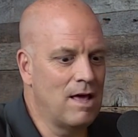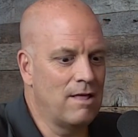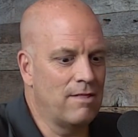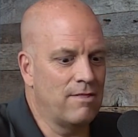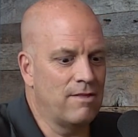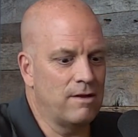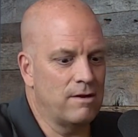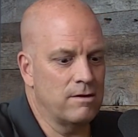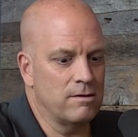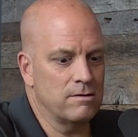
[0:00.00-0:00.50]

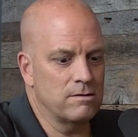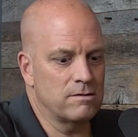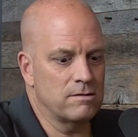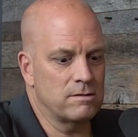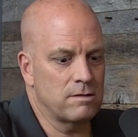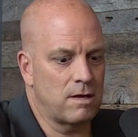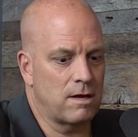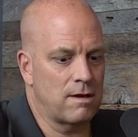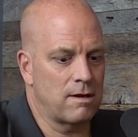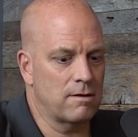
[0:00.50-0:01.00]
that is
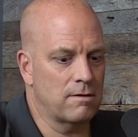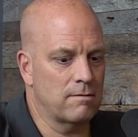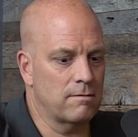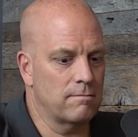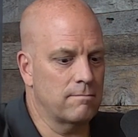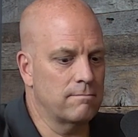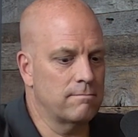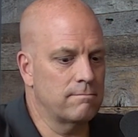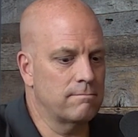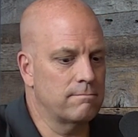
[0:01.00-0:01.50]

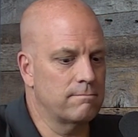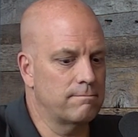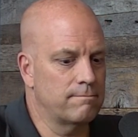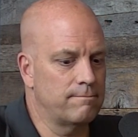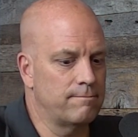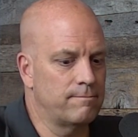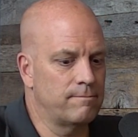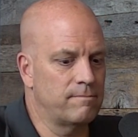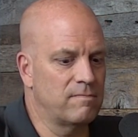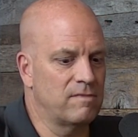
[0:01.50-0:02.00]

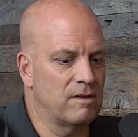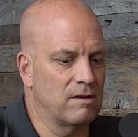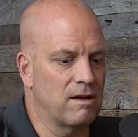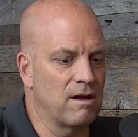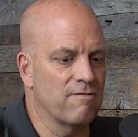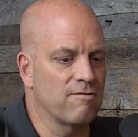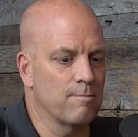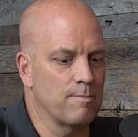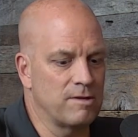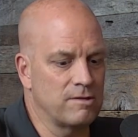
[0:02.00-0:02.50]
the
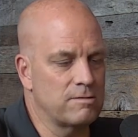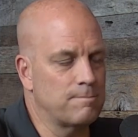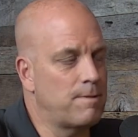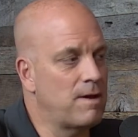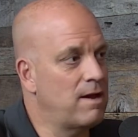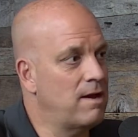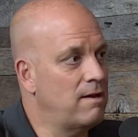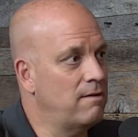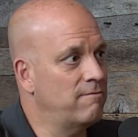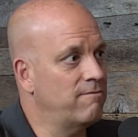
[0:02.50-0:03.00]
government's
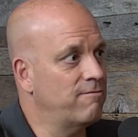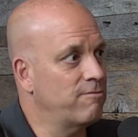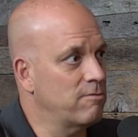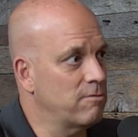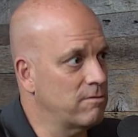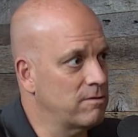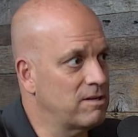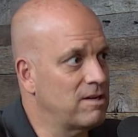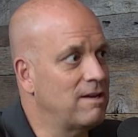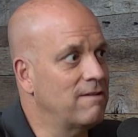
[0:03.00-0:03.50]
paying
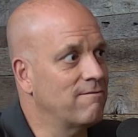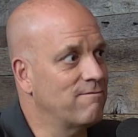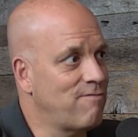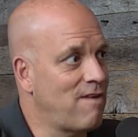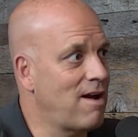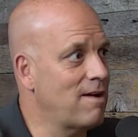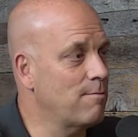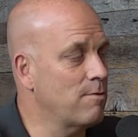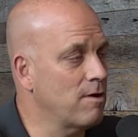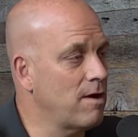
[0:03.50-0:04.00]
to get
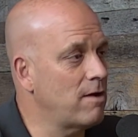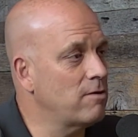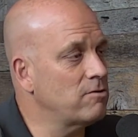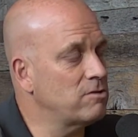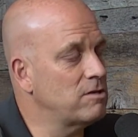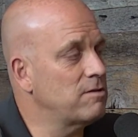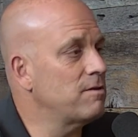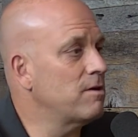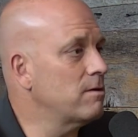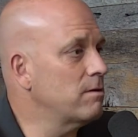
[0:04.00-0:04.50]
fiber out
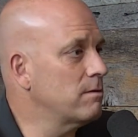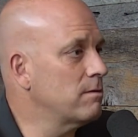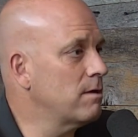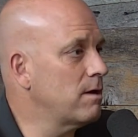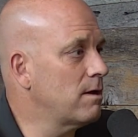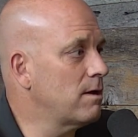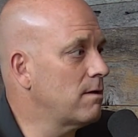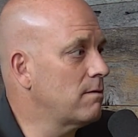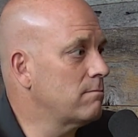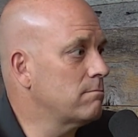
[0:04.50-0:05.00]
to
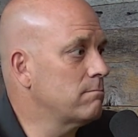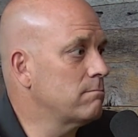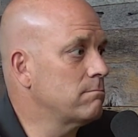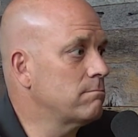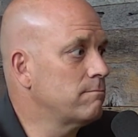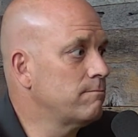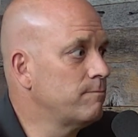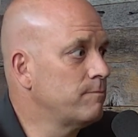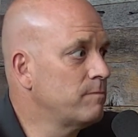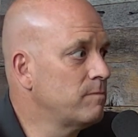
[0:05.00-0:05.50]

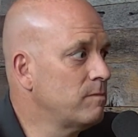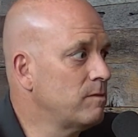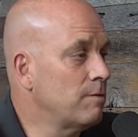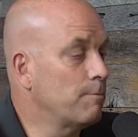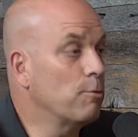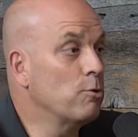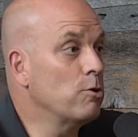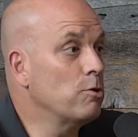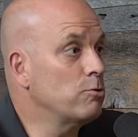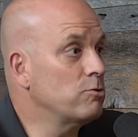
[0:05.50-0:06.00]
the
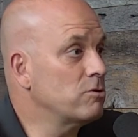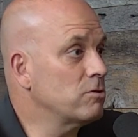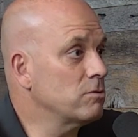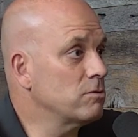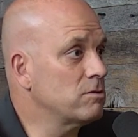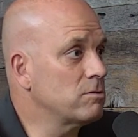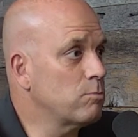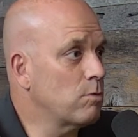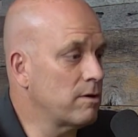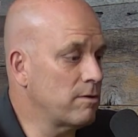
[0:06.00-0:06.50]

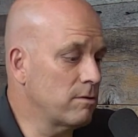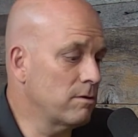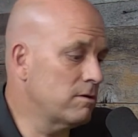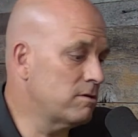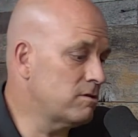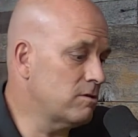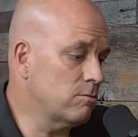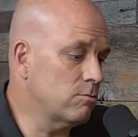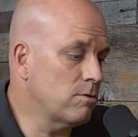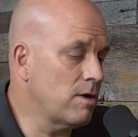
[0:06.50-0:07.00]
producers, whether
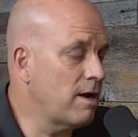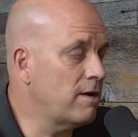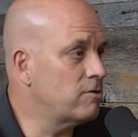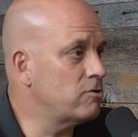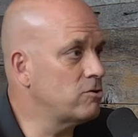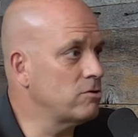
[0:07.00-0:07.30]
it's a rancher